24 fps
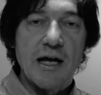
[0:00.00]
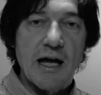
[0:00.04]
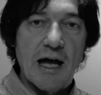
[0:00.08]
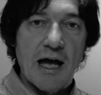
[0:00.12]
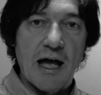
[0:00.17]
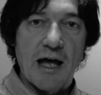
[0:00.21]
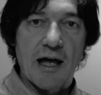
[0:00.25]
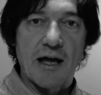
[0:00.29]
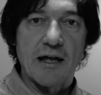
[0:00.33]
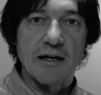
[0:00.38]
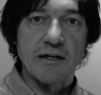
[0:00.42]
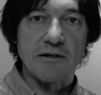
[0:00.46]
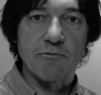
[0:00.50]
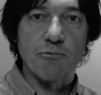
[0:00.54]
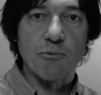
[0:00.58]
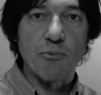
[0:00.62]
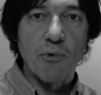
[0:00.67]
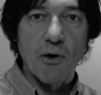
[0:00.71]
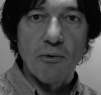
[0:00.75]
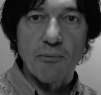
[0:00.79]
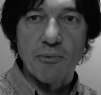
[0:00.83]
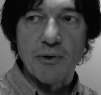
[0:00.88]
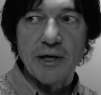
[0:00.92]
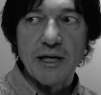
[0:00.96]
And
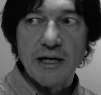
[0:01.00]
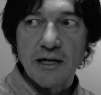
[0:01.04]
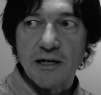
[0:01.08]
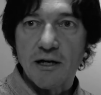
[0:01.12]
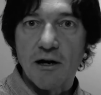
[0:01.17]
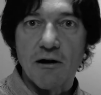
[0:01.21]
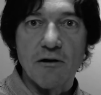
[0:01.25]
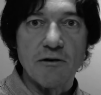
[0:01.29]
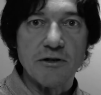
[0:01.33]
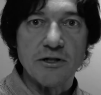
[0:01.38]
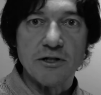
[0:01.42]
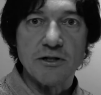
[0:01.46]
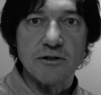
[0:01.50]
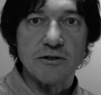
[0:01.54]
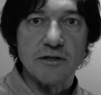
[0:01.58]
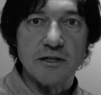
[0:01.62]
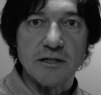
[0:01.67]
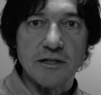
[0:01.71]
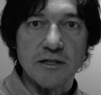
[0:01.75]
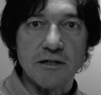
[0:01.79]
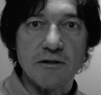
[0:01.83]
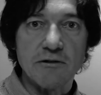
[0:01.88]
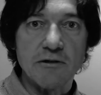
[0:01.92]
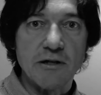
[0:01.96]
what we encourage you to
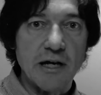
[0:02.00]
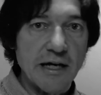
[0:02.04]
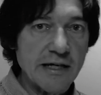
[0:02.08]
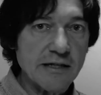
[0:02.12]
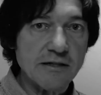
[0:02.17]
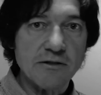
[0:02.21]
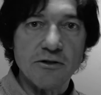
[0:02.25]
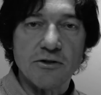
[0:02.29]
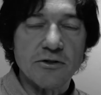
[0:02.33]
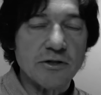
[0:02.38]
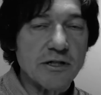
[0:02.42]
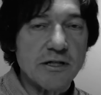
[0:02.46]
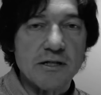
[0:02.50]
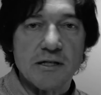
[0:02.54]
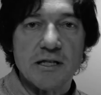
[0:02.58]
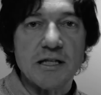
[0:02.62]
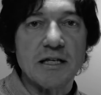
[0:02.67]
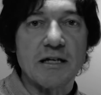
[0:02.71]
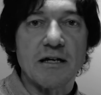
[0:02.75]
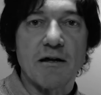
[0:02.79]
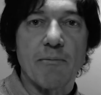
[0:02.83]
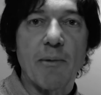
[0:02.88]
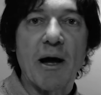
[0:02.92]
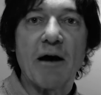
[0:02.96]
do is not just
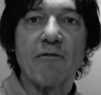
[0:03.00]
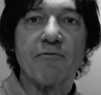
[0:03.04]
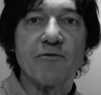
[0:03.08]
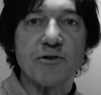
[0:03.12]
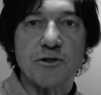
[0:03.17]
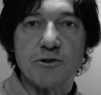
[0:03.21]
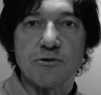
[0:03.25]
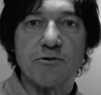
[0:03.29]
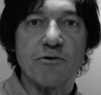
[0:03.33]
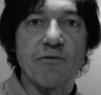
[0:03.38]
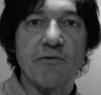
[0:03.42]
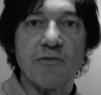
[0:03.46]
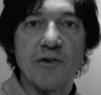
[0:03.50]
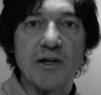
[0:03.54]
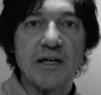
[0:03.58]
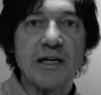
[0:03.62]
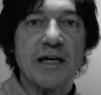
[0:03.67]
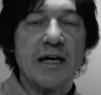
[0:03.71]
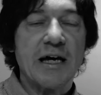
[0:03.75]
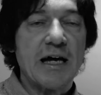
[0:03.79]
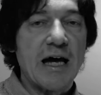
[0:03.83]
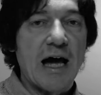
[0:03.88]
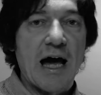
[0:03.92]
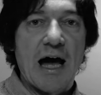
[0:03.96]
think about photography
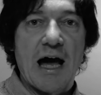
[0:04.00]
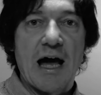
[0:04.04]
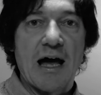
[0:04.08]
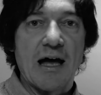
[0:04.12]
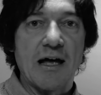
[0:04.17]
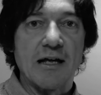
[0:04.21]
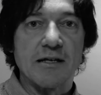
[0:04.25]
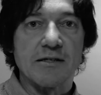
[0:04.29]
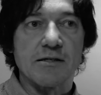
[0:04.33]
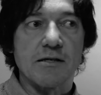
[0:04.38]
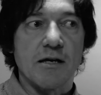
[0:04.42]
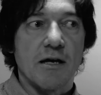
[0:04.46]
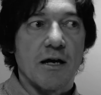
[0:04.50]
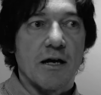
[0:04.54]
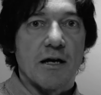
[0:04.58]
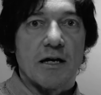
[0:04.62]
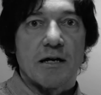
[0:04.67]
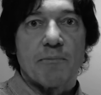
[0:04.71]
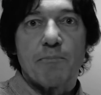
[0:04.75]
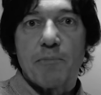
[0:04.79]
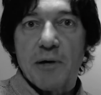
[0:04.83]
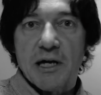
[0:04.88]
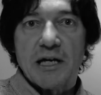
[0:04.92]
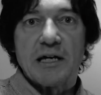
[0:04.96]
as
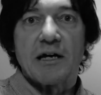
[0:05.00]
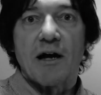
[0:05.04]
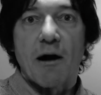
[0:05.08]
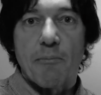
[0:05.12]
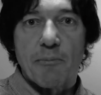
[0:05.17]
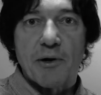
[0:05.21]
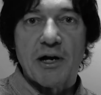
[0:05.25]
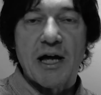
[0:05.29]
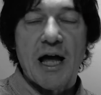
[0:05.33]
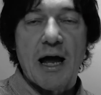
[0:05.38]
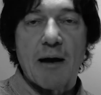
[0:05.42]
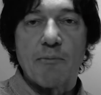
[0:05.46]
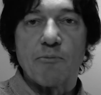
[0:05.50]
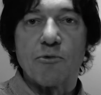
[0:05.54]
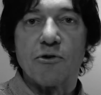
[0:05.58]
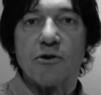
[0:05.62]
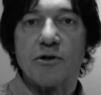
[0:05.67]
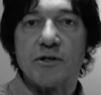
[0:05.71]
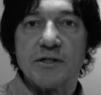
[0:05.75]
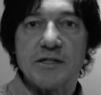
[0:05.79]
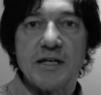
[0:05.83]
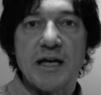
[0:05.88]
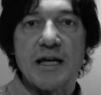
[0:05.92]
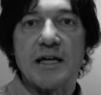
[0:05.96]
picking up a camera
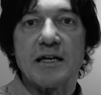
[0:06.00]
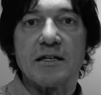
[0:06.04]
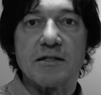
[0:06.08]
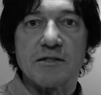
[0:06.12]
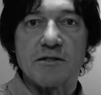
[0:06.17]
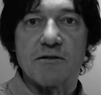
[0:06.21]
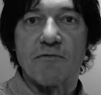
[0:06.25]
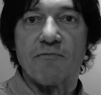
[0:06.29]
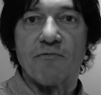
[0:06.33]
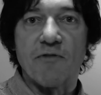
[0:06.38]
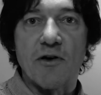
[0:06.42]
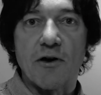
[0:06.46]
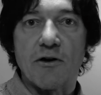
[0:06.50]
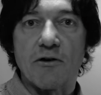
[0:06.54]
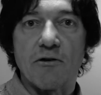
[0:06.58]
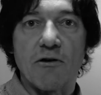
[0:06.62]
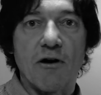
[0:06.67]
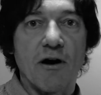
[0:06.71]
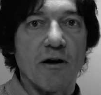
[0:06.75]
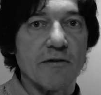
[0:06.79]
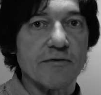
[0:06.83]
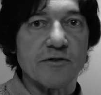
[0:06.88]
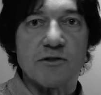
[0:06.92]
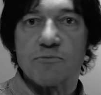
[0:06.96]
and taking some
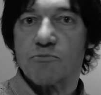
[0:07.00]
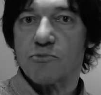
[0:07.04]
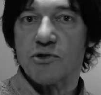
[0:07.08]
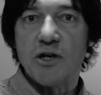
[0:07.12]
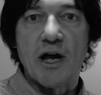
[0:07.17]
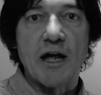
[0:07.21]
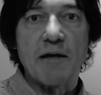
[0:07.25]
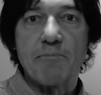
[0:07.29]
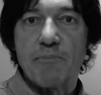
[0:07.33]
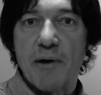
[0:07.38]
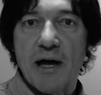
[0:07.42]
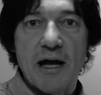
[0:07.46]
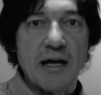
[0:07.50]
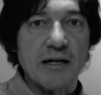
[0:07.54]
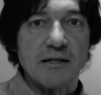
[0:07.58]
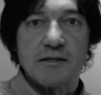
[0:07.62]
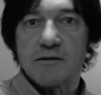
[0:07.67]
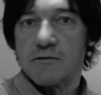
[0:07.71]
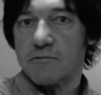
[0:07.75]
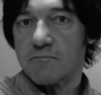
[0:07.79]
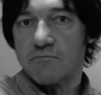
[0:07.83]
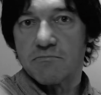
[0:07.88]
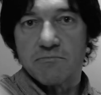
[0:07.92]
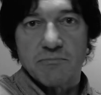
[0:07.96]
photographs, some
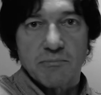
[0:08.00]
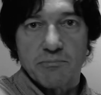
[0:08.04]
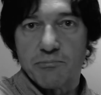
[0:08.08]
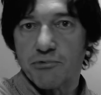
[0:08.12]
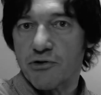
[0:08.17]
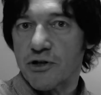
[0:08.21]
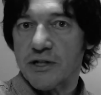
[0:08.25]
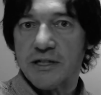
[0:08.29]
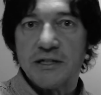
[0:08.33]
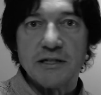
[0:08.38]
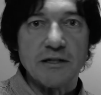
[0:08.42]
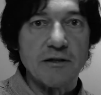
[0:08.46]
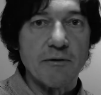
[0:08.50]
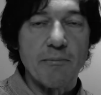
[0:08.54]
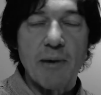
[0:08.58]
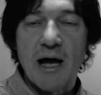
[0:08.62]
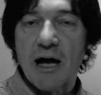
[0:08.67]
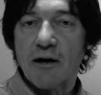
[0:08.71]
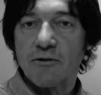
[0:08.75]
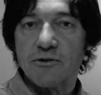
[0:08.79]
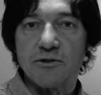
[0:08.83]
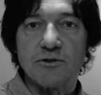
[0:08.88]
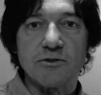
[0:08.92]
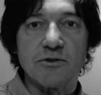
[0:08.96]
JPEGs and printing them
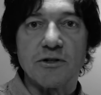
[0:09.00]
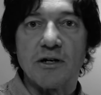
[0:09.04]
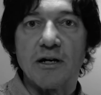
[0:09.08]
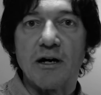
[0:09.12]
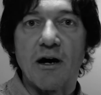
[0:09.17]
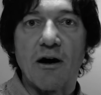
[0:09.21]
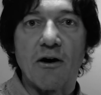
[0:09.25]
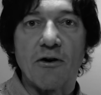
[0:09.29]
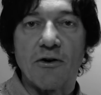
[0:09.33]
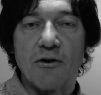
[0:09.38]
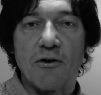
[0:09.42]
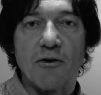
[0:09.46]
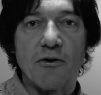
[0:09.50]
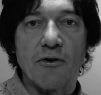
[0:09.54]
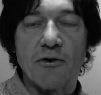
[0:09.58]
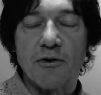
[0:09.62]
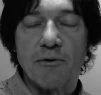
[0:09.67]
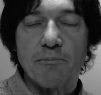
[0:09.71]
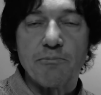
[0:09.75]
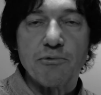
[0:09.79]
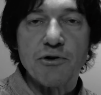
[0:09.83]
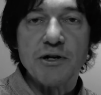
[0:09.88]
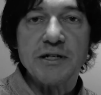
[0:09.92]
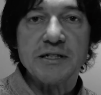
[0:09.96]
out on
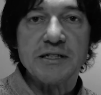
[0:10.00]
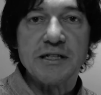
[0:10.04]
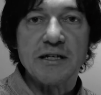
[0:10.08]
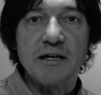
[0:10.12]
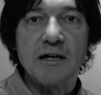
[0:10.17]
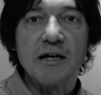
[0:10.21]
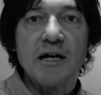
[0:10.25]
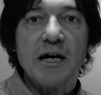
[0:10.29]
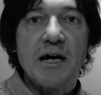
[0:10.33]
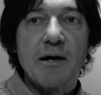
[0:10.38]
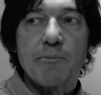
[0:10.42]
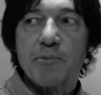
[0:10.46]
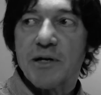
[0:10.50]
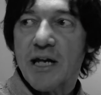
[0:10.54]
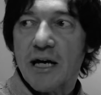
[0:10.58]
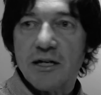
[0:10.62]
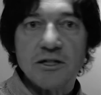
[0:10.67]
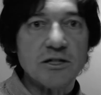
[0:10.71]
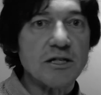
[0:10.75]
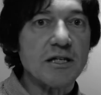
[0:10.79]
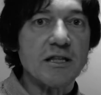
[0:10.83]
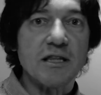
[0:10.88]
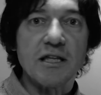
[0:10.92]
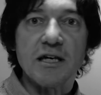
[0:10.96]
a printer, but
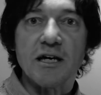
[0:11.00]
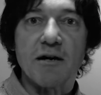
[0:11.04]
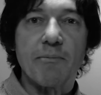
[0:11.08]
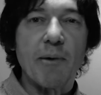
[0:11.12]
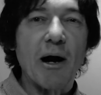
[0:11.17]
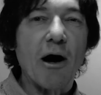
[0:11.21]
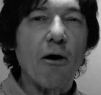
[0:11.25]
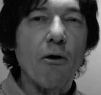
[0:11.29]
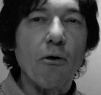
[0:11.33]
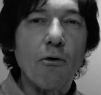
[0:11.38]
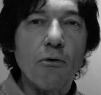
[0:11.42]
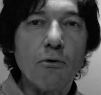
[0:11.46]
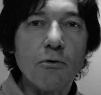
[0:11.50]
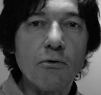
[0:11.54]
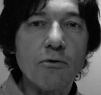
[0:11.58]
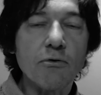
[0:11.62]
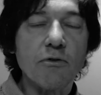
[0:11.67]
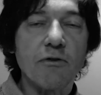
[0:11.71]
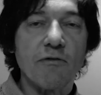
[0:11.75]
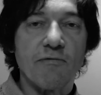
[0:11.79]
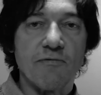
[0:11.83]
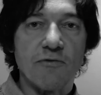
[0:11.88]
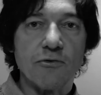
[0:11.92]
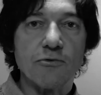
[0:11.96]
actually think about all
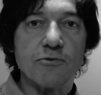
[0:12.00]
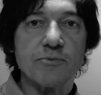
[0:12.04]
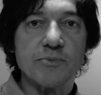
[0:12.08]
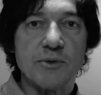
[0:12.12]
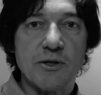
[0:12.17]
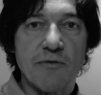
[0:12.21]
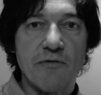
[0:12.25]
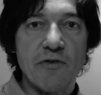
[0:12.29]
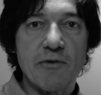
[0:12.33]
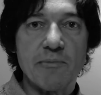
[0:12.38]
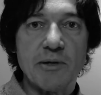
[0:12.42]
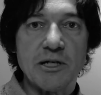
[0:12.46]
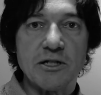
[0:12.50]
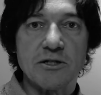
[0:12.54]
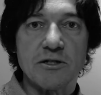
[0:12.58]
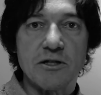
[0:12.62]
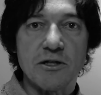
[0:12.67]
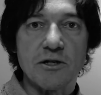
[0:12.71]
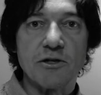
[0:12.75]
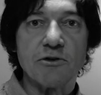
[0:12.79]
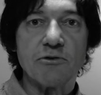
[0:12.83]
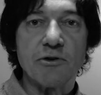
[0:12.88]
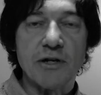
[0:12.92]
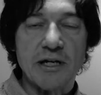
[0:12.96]
the forms of image
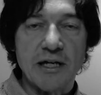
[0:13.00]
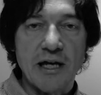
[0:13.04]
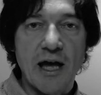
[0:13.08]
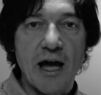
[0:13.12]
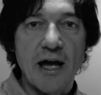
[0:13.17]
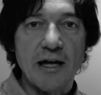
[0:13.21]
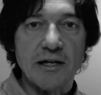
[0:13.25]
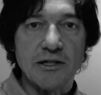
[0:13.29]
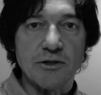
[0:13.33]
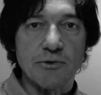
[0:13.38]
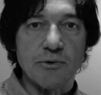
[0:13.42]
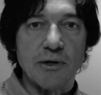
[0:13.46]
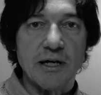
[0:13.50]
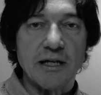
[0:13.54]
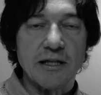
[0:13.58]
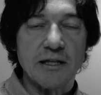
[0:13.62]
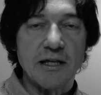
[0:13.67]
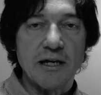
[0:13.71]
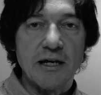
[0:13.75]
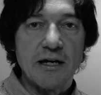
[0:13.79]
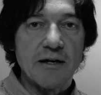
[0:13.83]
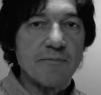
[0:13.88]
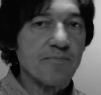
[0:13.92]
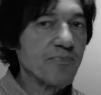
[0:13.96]
that you engage with.